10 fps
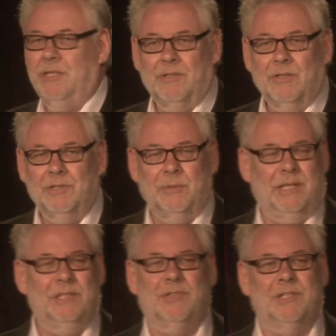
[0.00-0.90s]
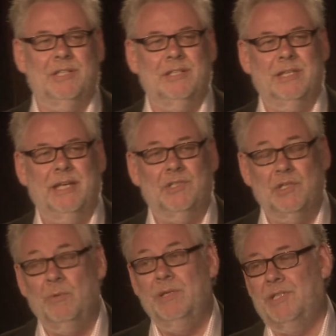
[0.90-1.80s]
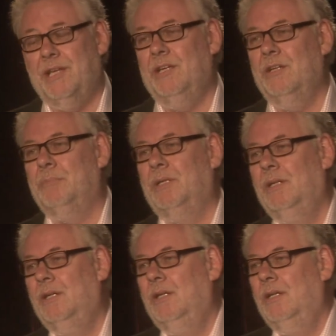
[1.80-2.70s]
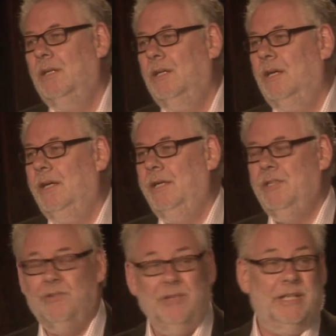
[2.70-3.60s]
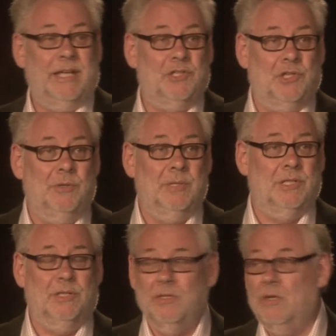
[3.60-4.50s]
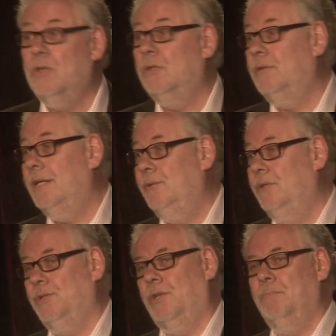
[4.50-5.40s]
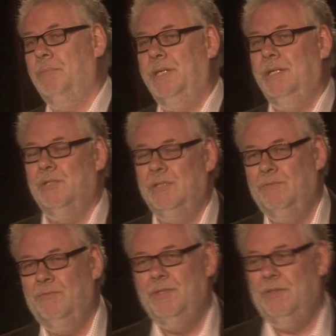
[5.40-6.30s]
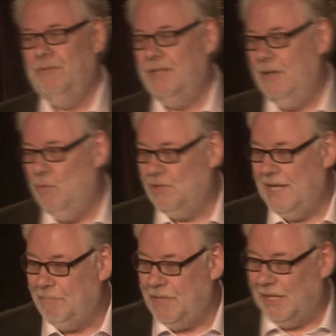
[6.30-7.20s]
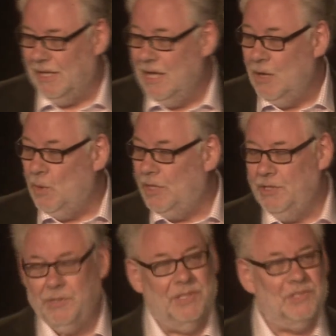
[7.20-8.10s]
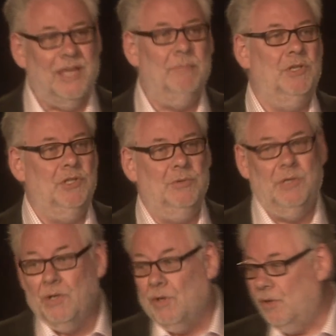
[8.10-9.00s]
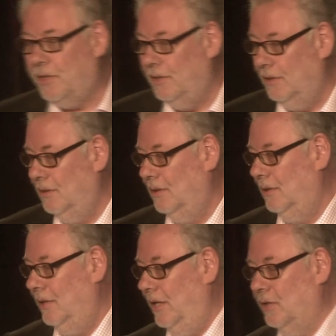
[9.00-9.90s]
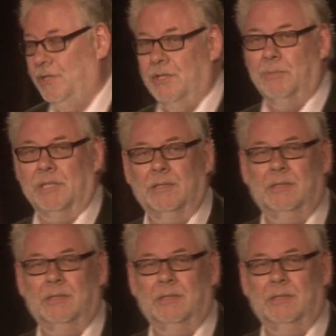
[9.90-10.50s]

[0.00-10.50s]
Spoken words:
They're all doing interesting things. So we're setting up a 3-day tour to go all around those companies and for you to find out what's happening. We're going to do the same in New York in October.